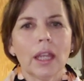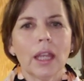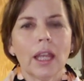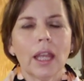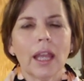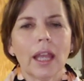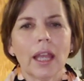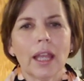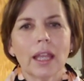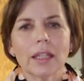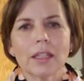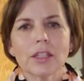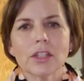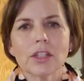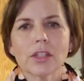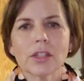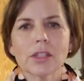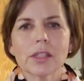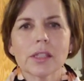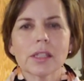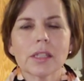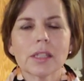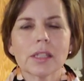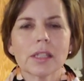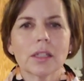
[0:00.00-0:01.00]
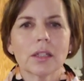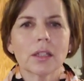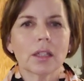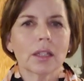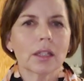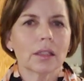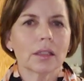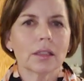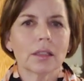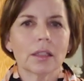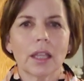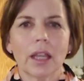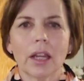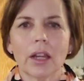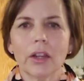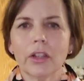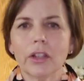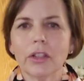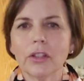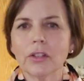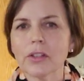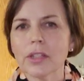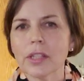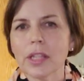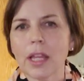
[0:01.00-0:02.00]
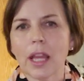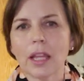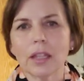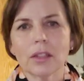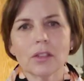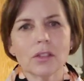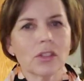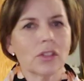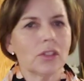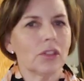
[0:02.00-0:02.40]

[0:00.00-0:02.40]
and just carry your sandals